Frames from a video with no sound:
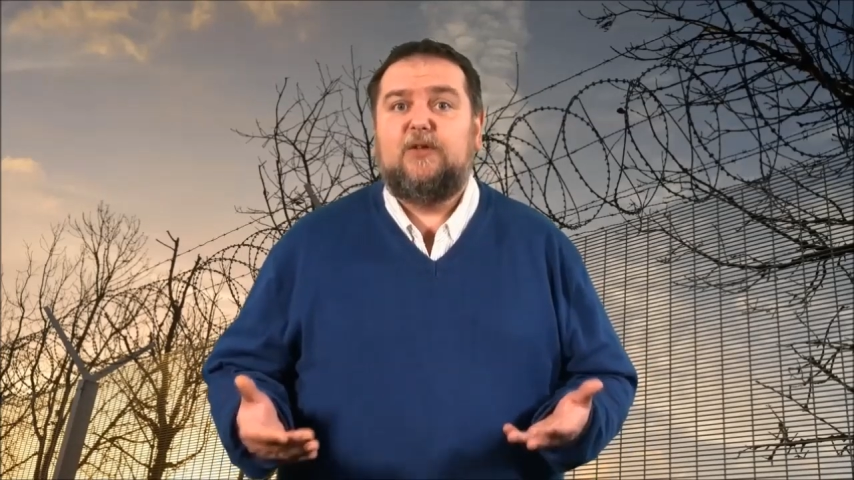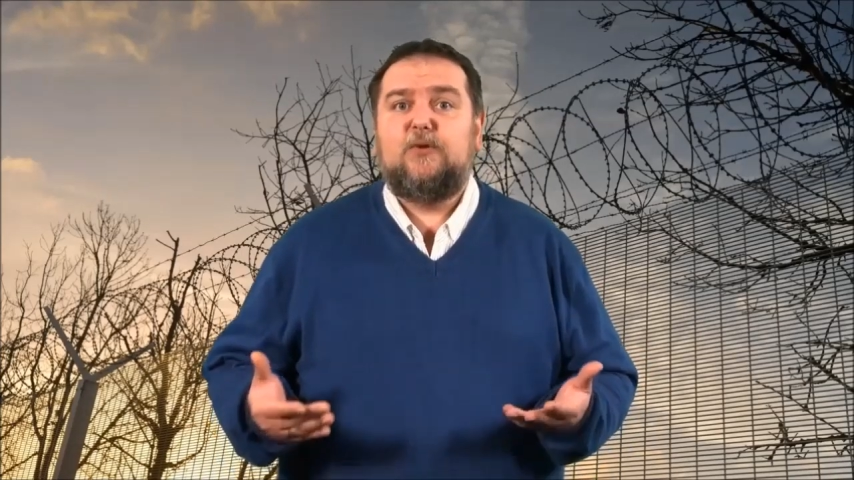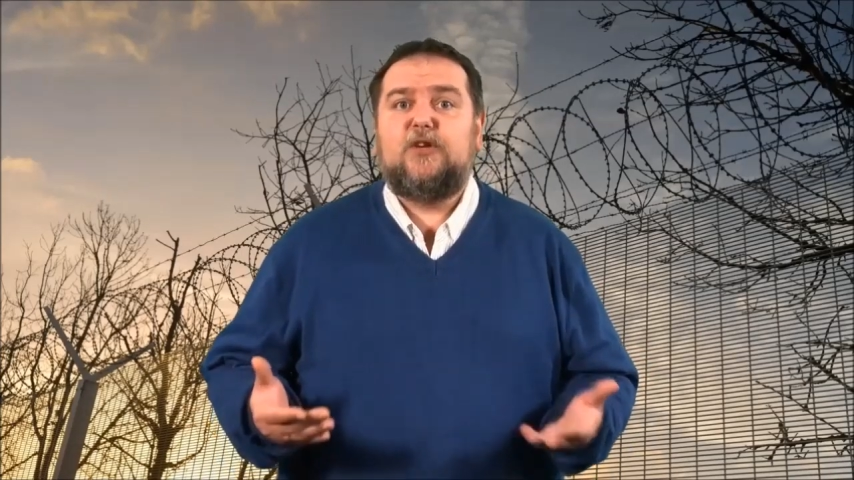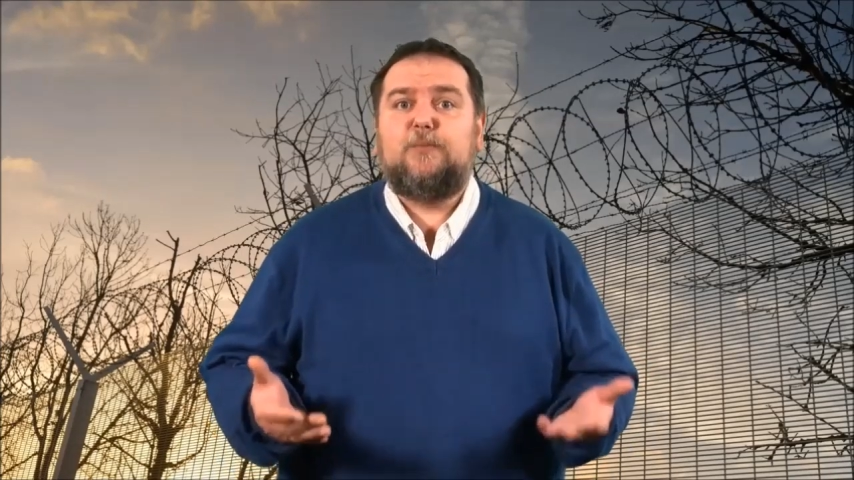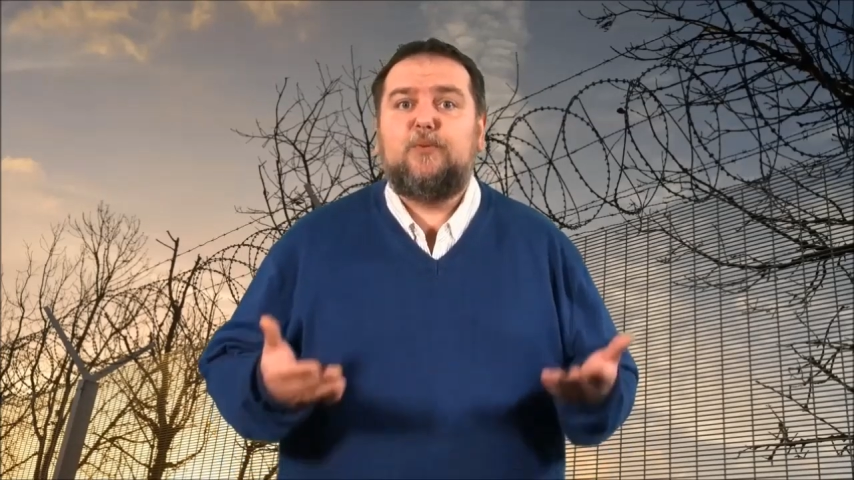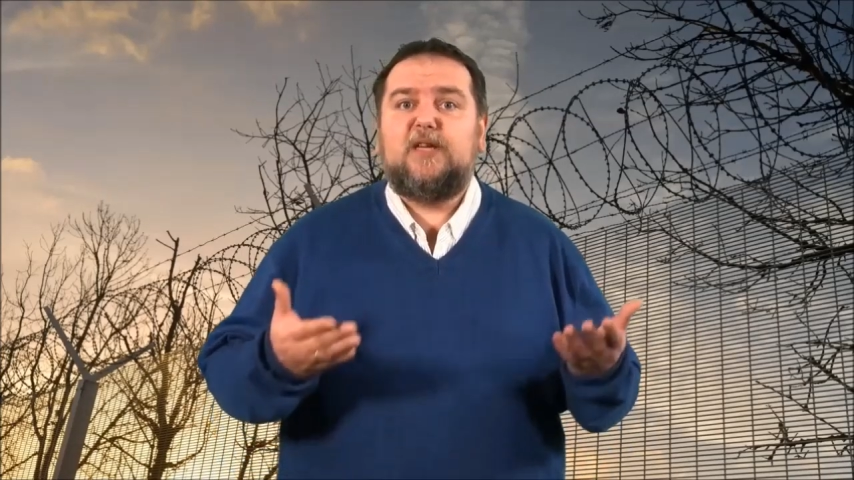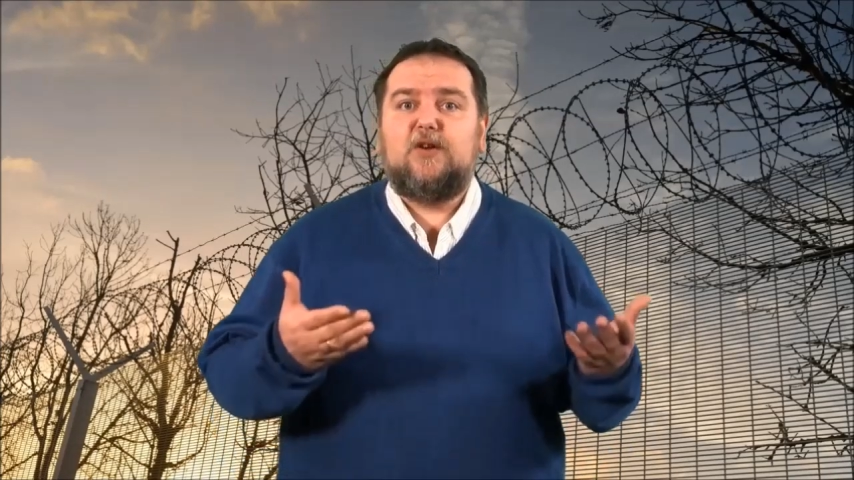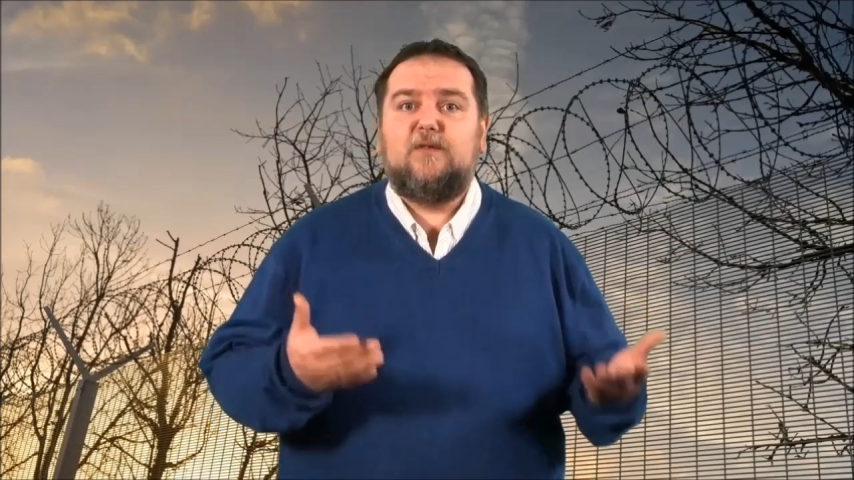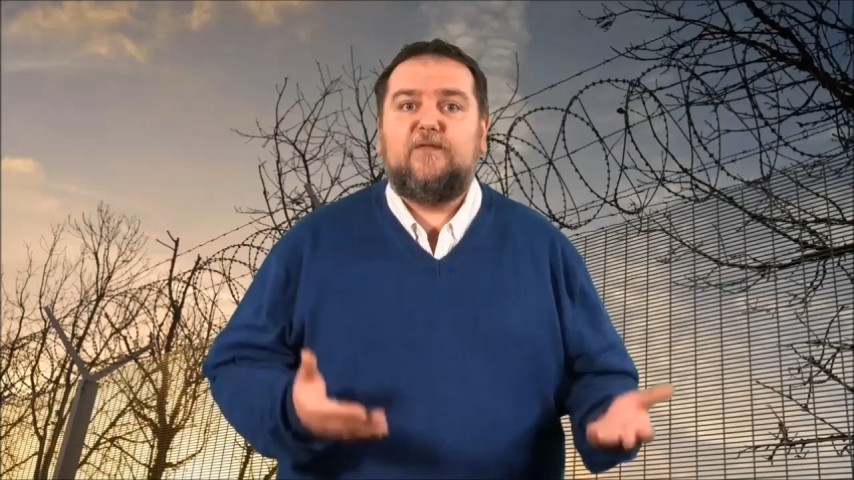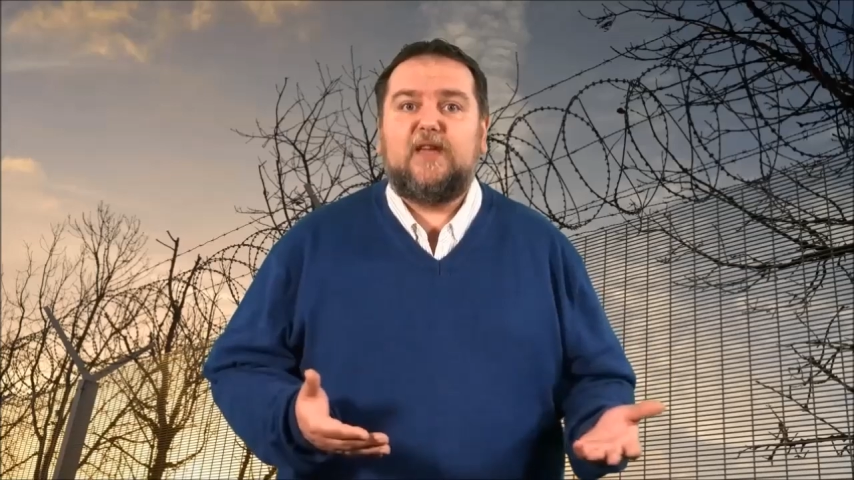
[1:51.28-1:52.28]
you could be
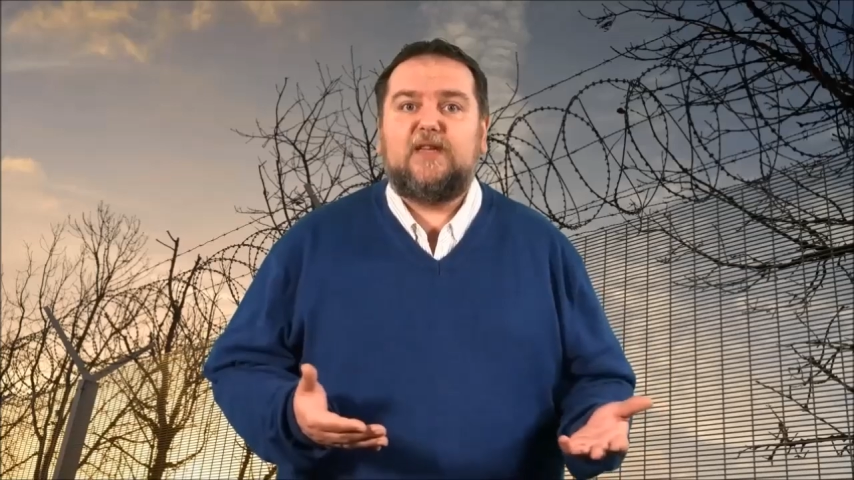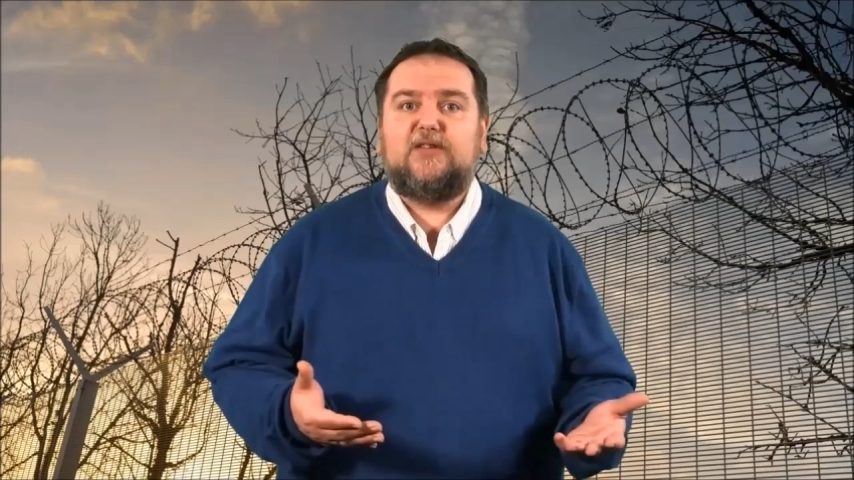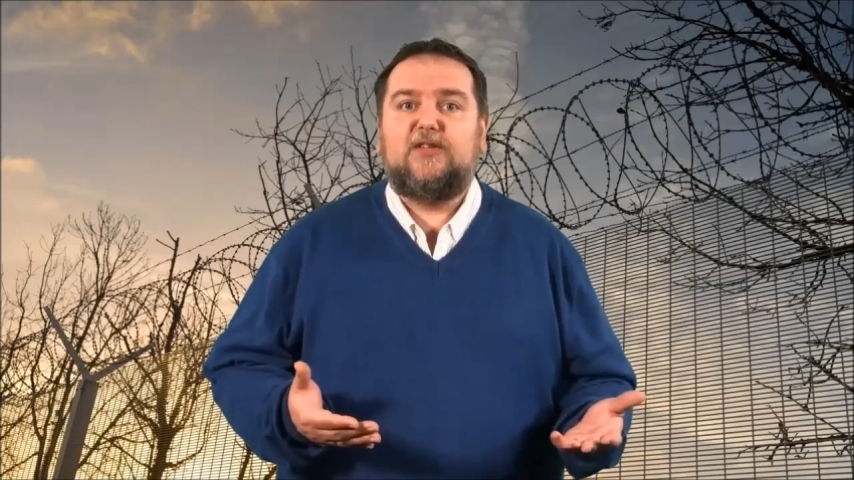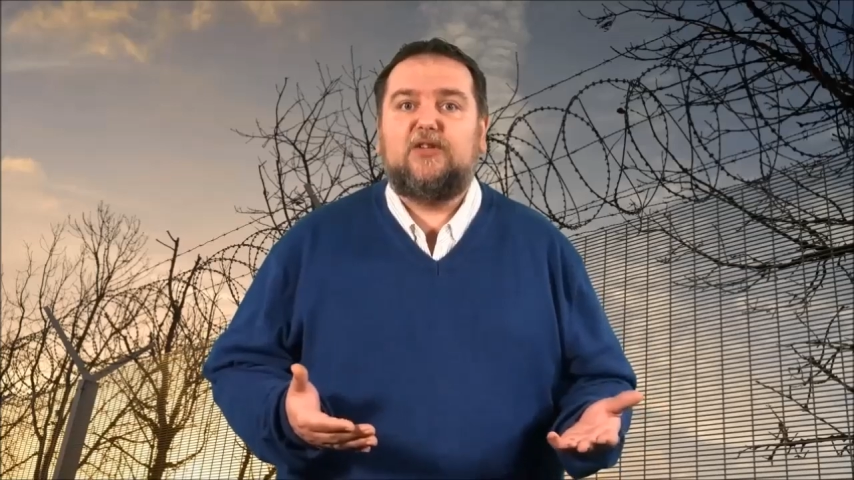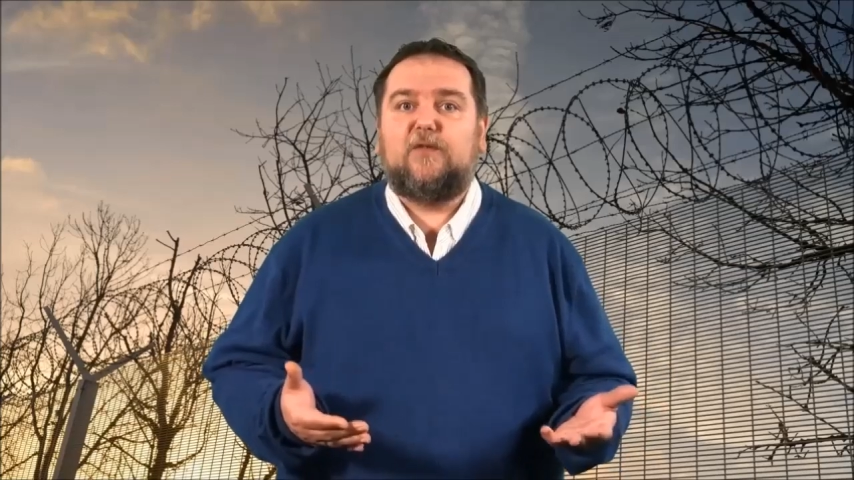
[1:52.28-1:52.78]
convicted